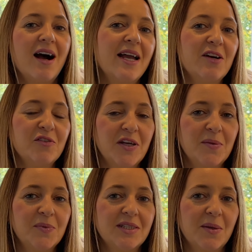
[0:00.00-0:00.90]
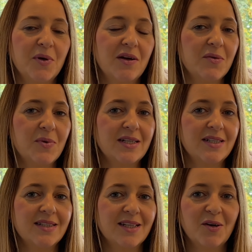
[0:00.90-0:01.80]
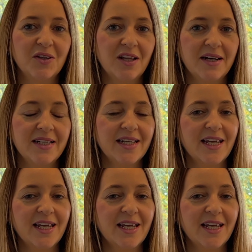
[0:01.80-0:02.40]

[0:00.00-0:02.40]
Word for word: I help therapists in private practice get online,